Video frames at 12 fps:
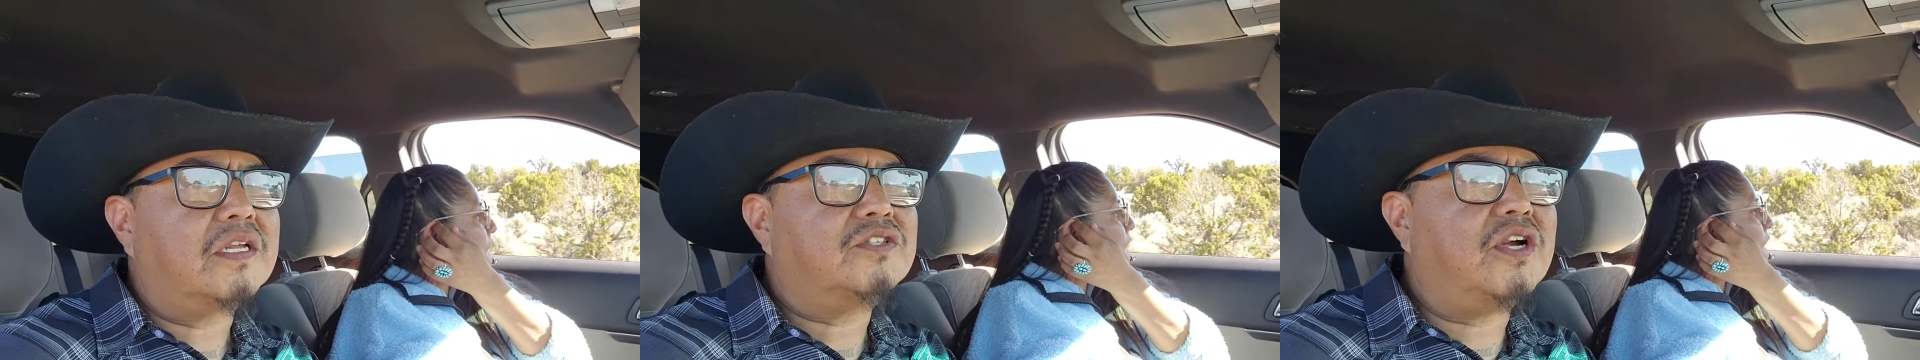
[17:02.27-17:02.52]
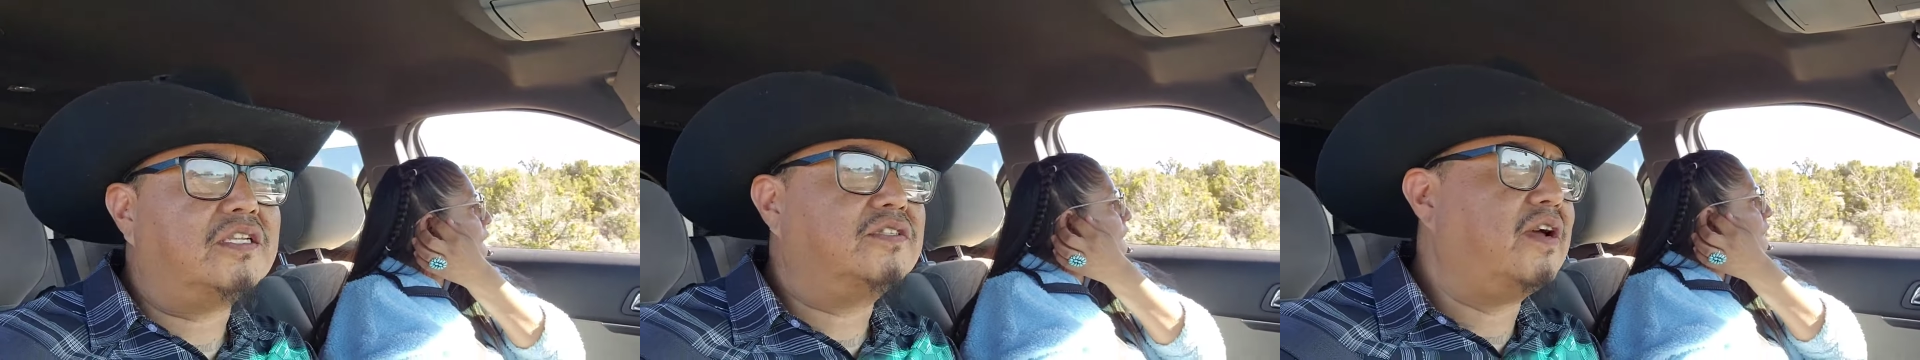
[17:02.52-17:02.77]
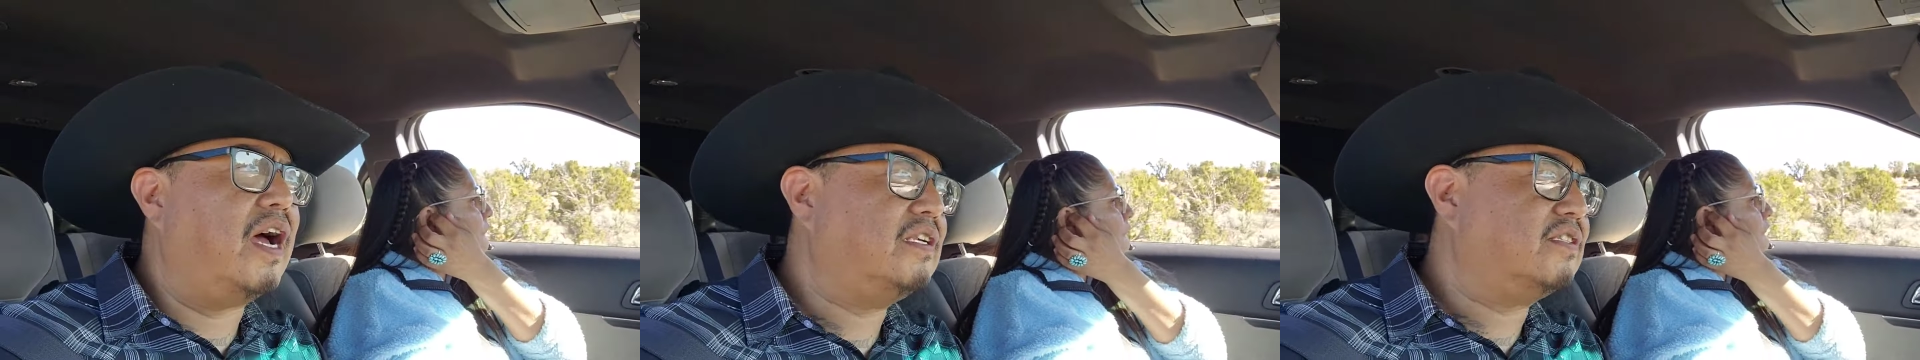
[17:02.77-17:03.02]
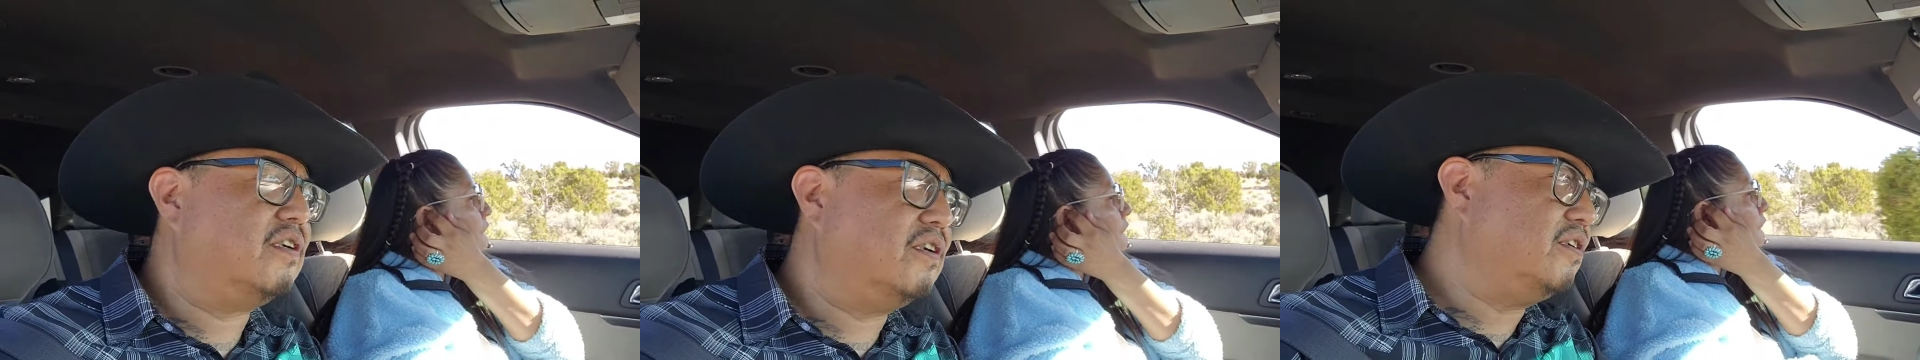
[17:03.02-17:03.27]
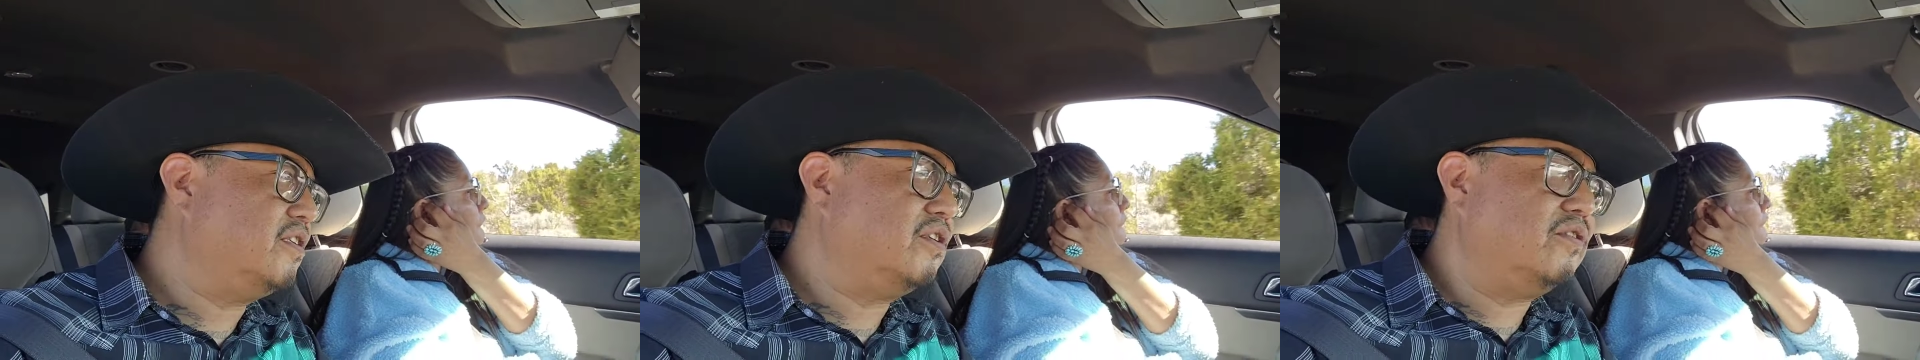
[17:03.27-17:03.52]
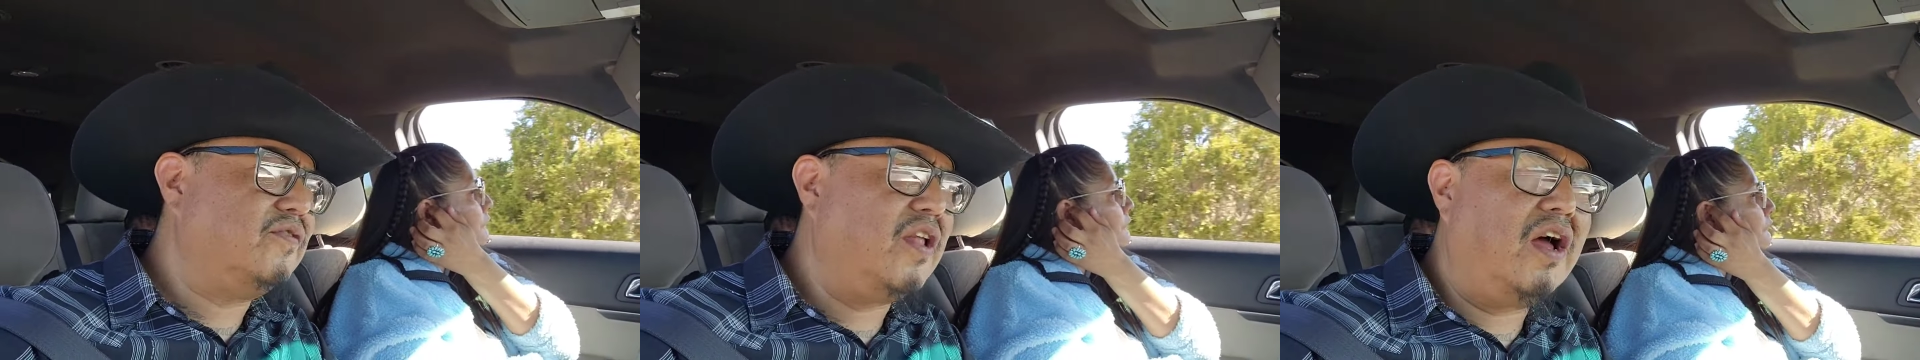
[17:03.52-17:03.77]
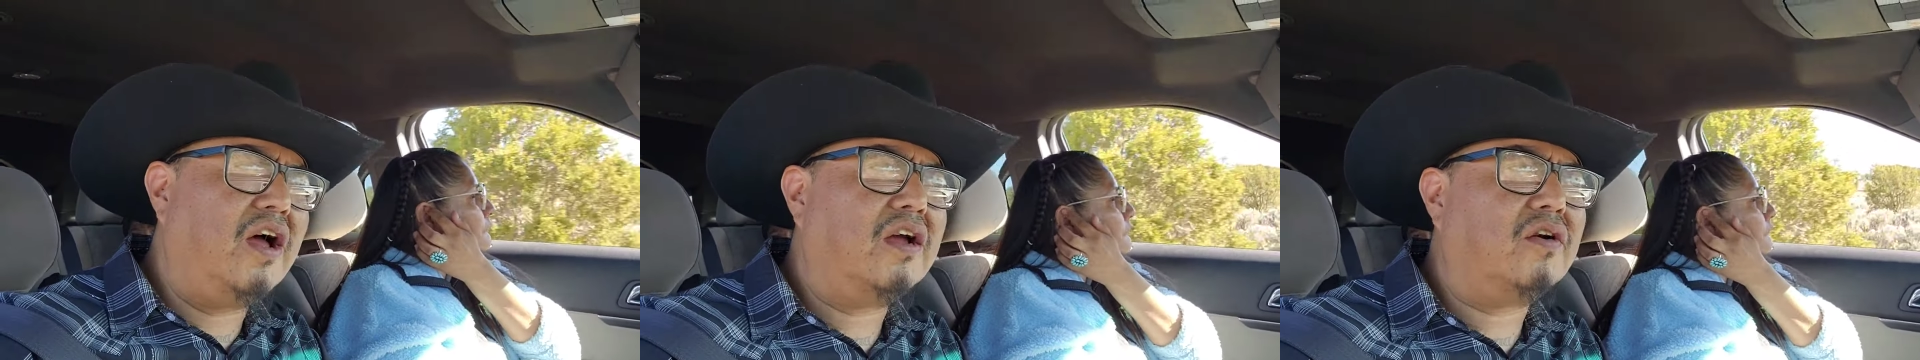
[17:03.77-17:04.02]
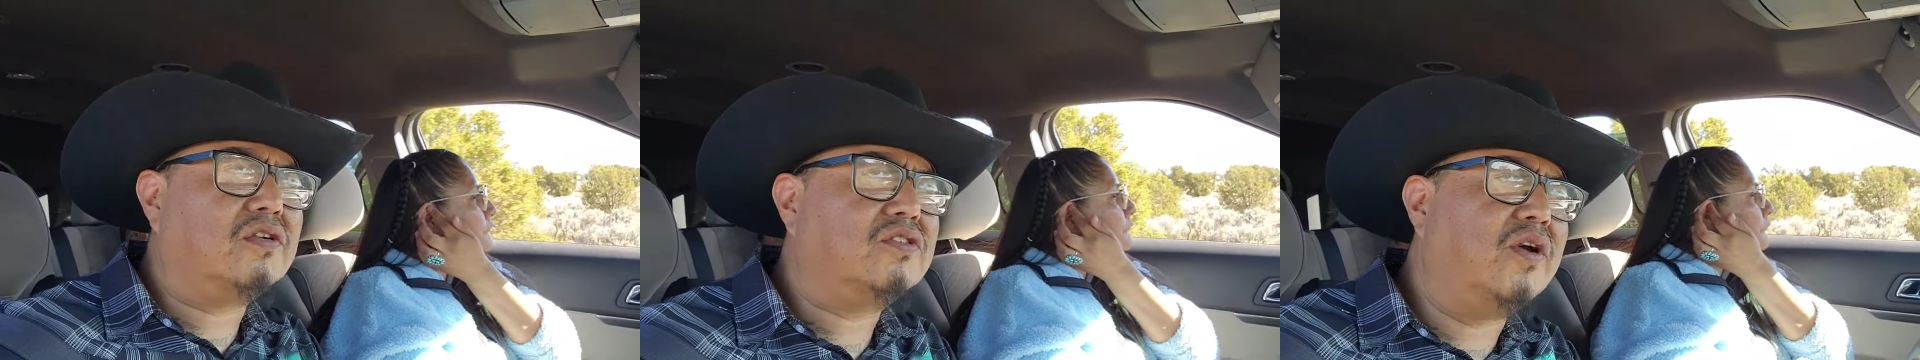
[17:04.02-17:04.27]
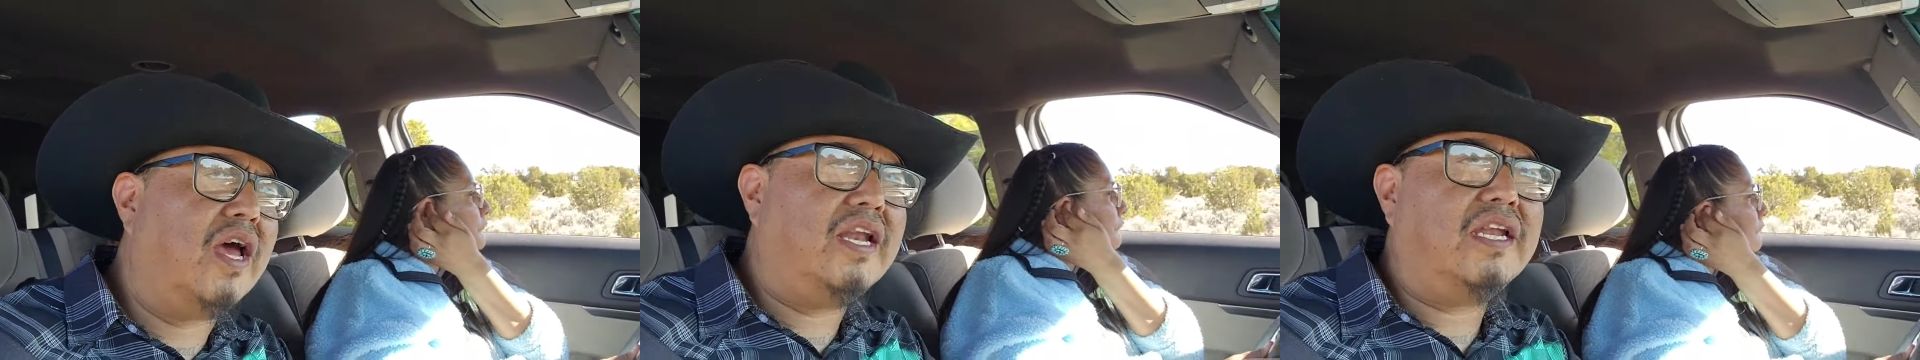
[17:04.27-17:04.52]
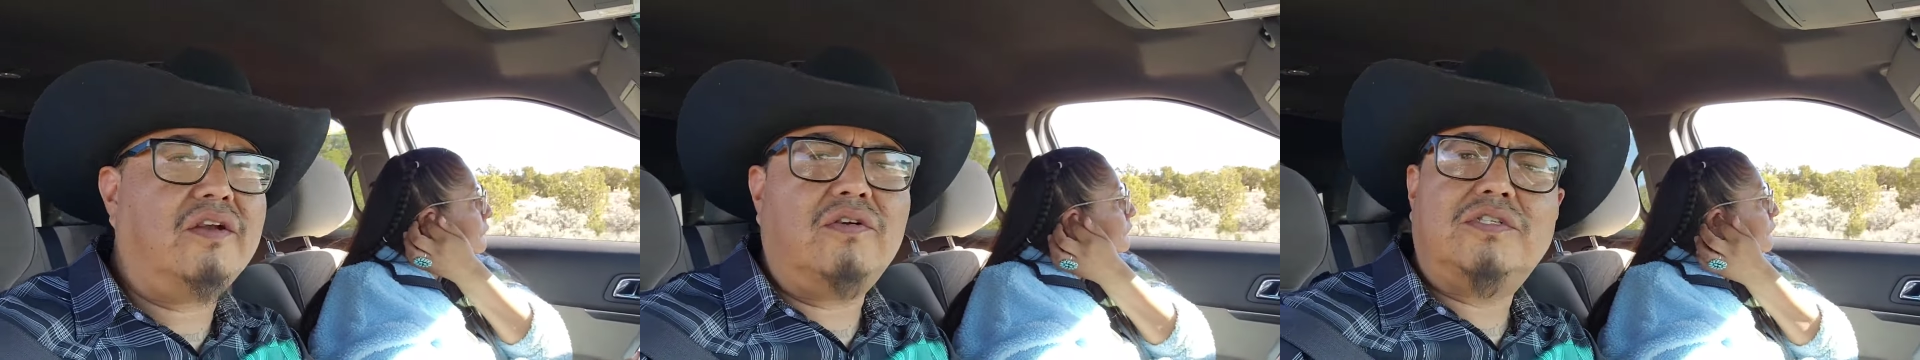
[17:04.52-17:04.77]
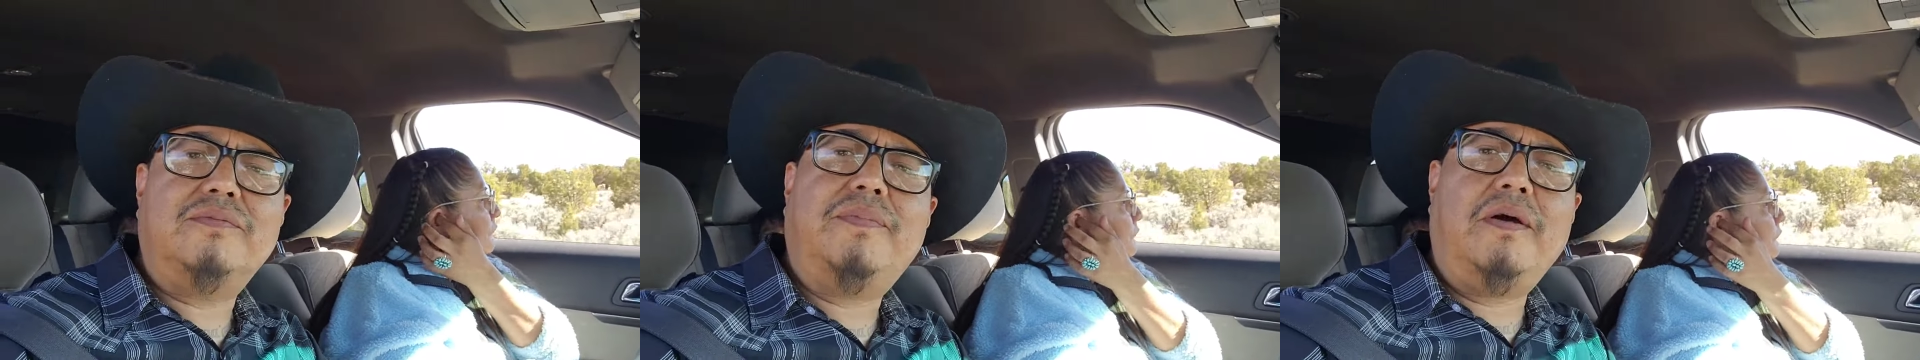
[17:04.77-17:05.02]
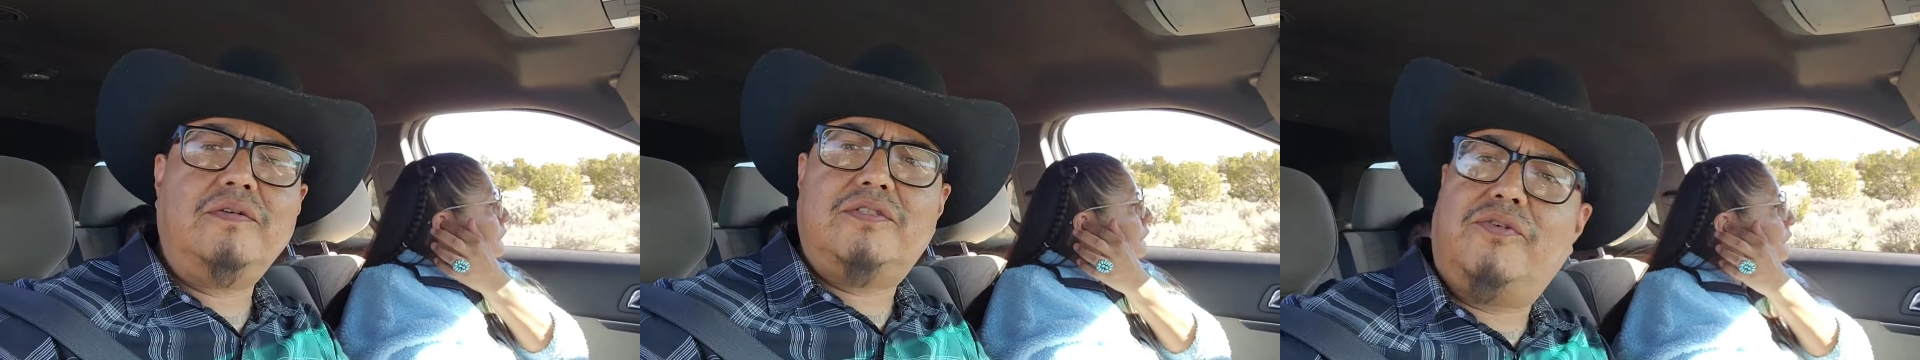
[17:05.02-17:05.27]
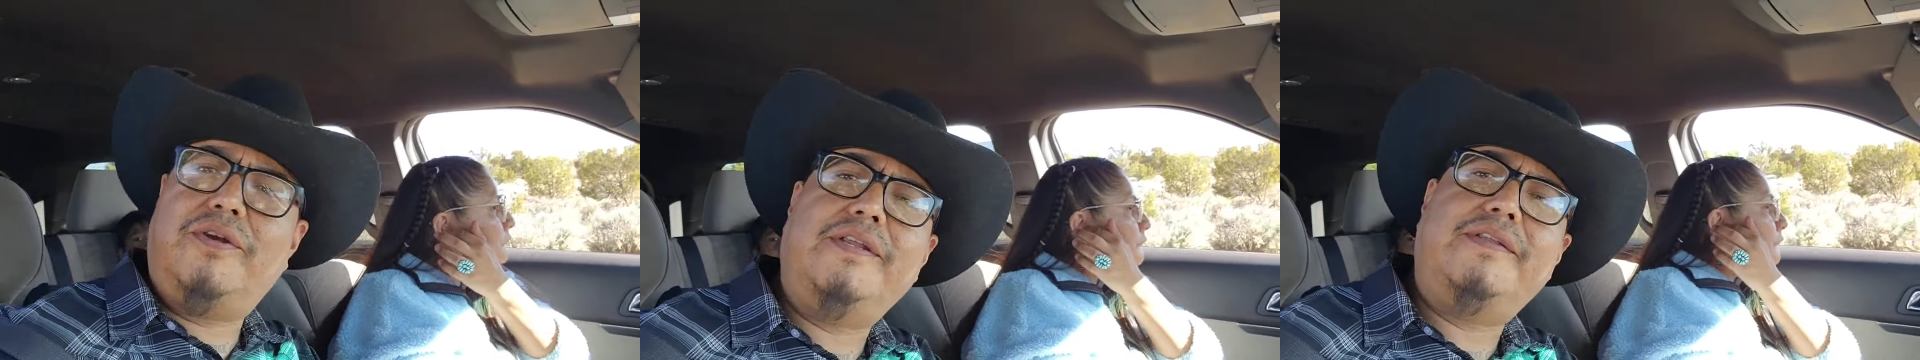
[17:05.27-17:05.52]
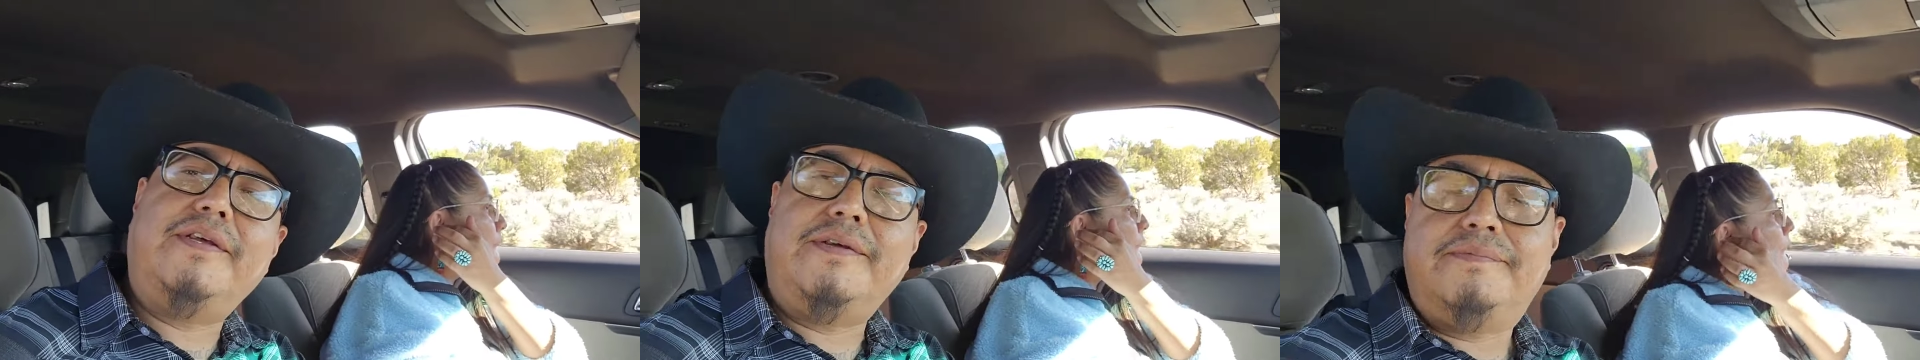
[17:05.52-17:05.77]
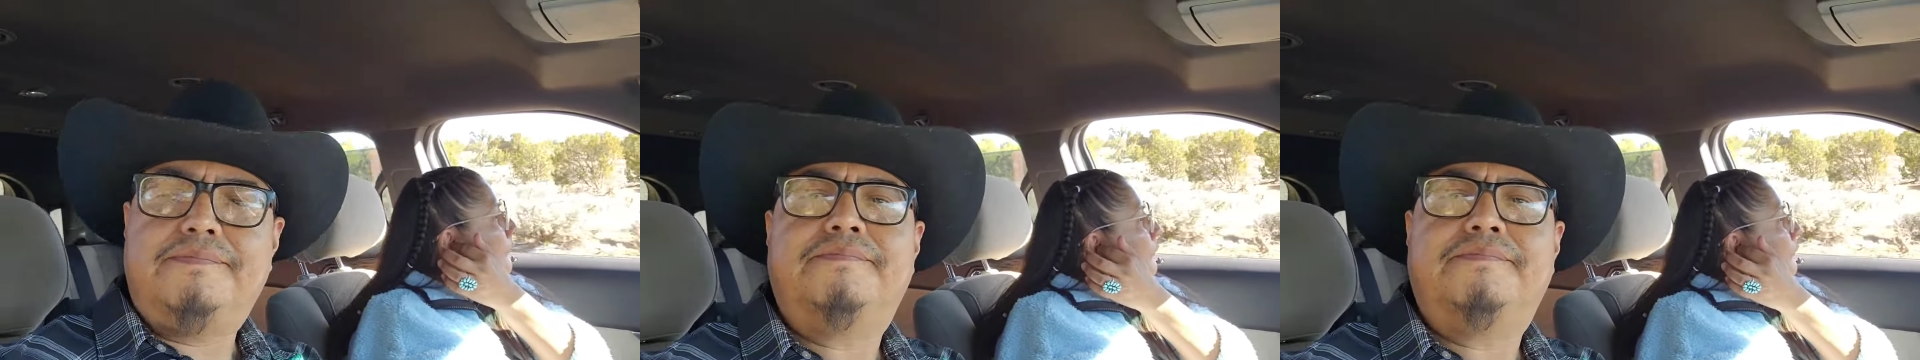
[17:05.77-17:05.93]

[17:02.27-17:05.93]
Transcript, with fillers: trying to ask her to vlog or to edit or to post or anything.